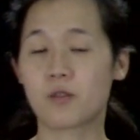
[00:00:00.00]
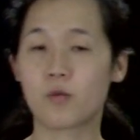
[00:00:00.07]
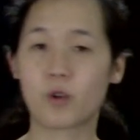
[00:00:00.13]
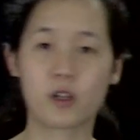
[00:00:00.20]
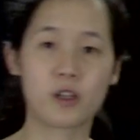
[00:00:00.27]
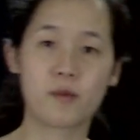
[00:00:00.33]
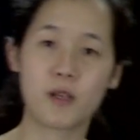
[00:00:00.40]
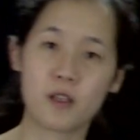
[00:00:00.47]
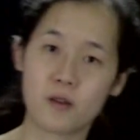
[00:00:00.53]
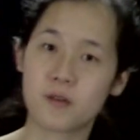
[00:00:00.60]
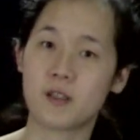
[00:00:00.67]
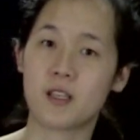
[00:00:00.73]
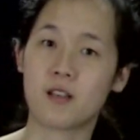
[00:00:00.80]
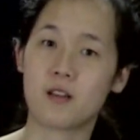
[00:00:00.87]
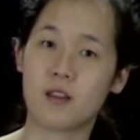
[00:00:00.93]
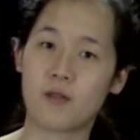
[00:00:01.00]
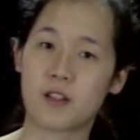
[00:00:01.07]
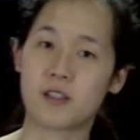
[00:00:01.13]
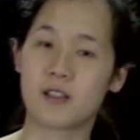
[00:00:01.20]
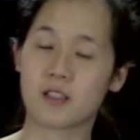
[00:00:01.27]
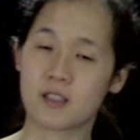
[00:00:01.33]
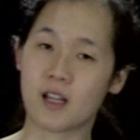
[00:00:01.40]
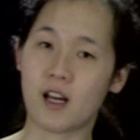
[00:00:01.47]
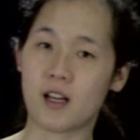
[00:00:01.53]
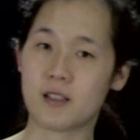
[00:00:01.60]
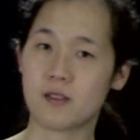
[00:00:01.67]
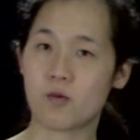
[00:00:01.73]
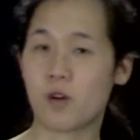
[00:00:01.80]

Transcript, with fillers: we're going to be using in the rest of the class,